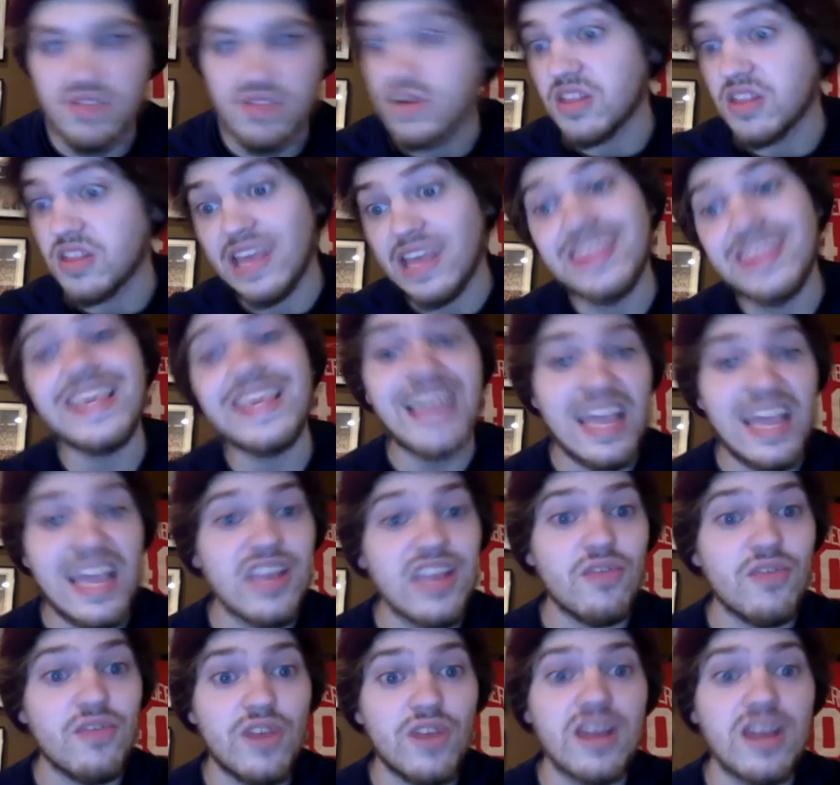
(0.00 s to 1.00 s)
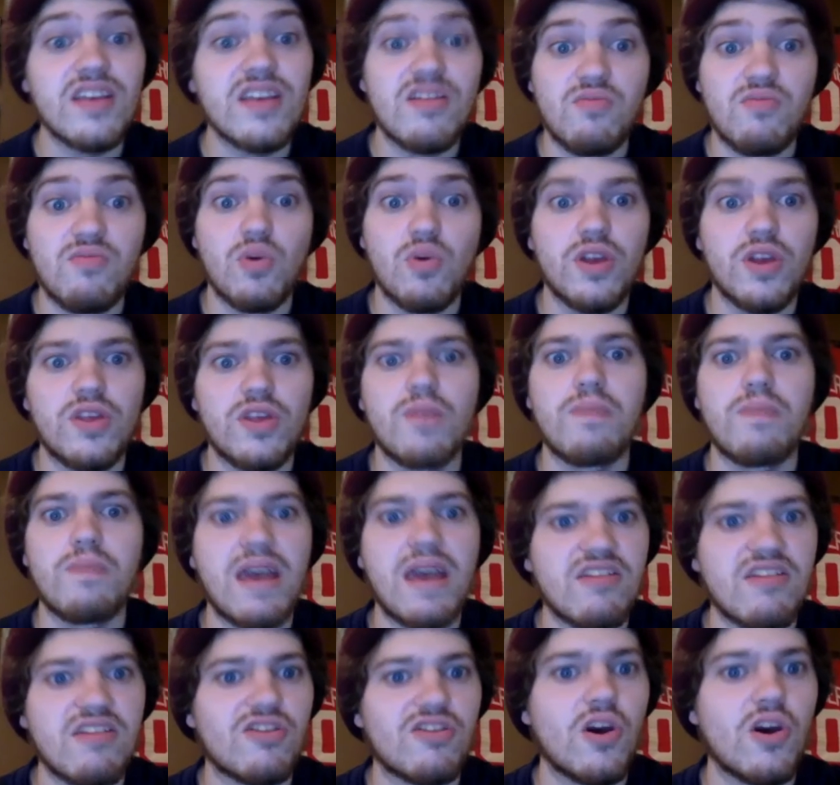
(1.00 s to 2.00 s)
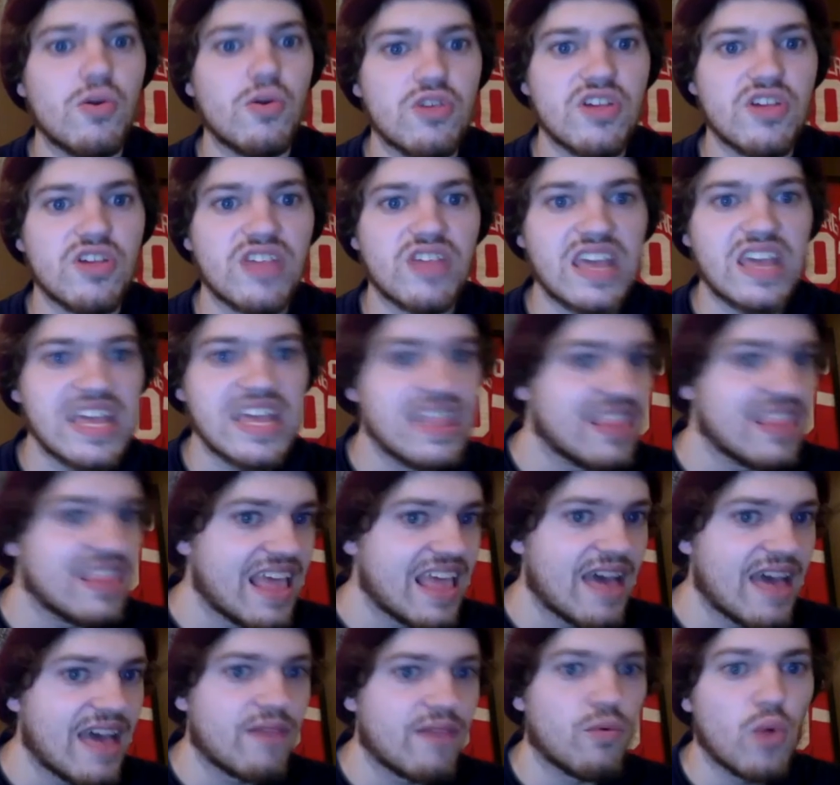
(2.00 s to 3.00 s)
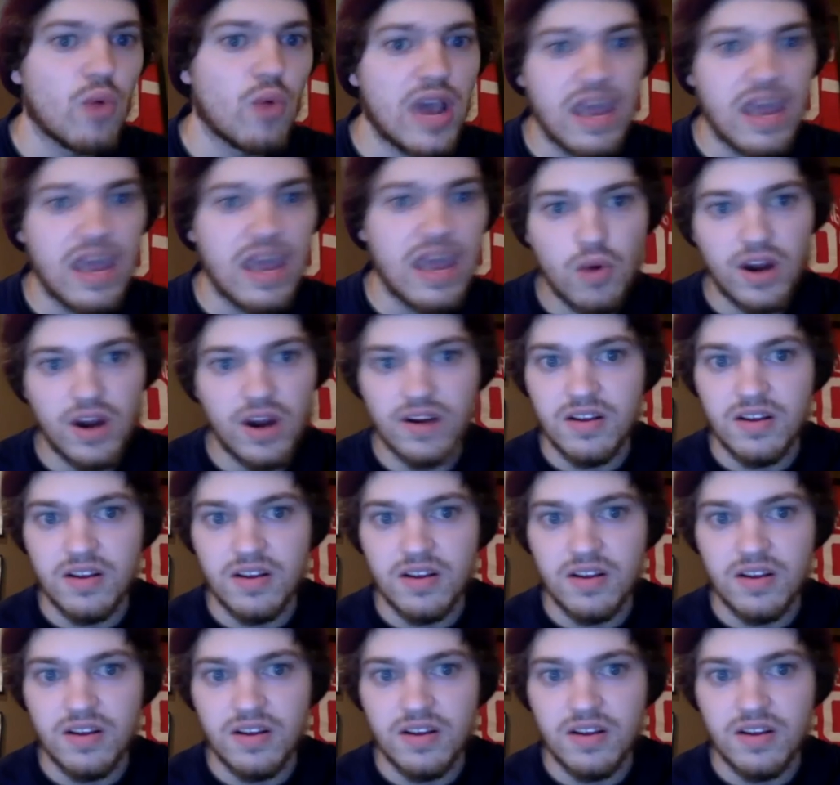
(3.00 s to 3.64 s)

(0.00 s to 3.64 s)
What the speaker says: Because I think Andy Reid is one of the best coaches in that way, where